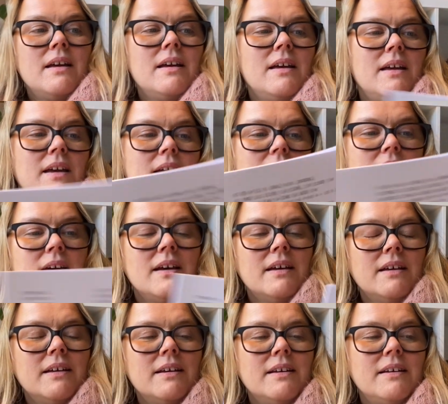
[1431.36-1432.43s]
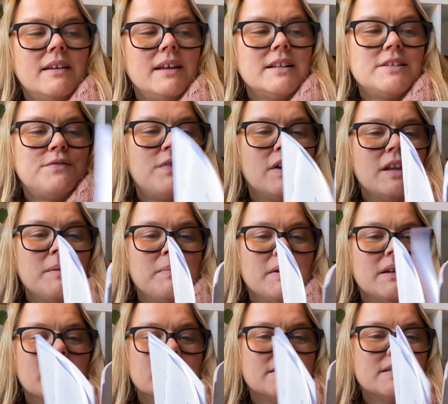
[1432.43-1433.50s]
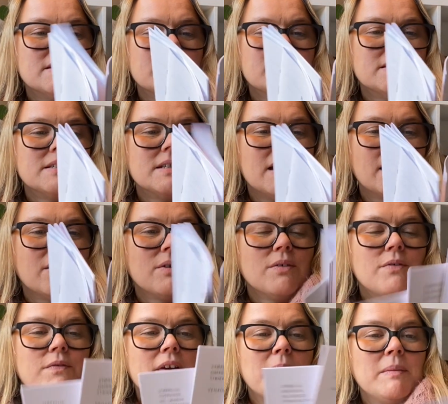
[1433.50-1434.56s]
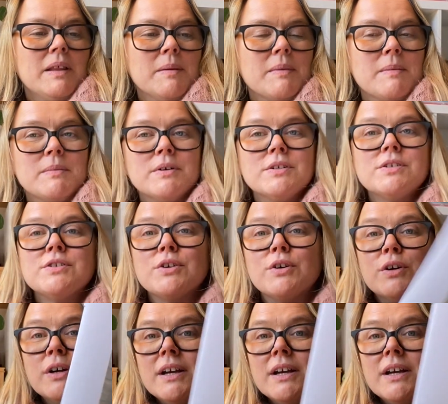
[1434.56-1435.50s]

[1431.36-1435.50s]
and it's funny because this is like family members. So